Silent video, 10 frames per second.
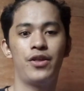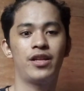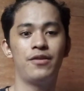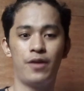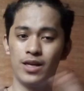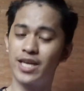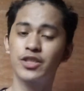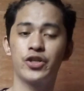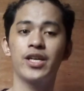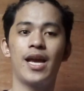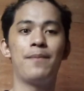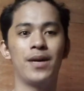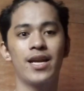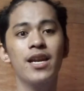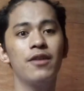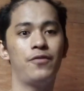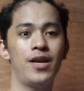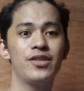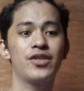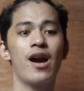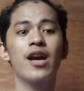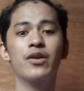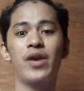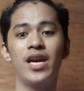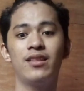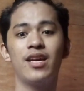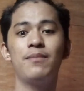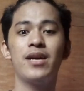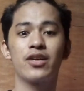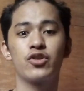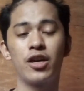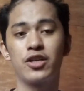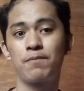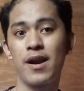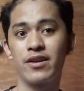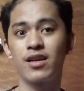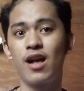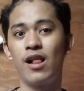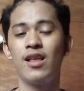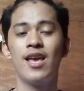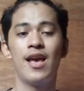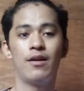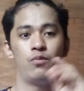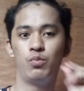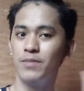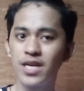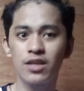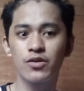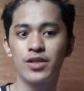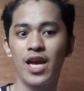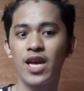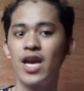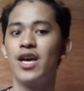the electric and magnetic fields are created by a charged particle, meaning to say